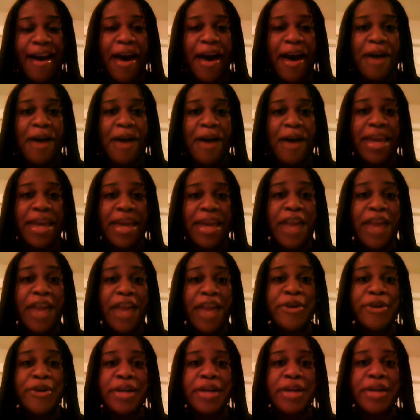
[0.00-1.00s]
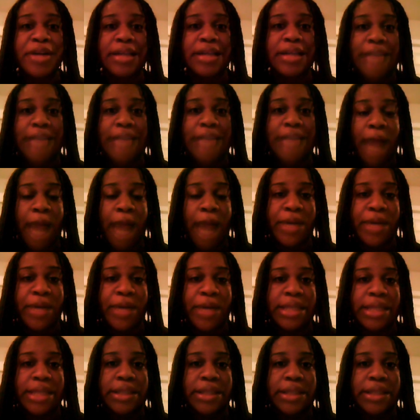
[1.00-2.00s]
In other
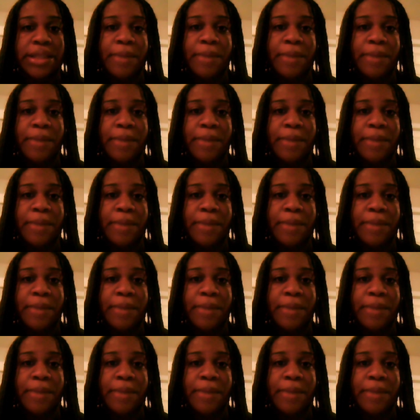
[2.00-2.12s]
genres,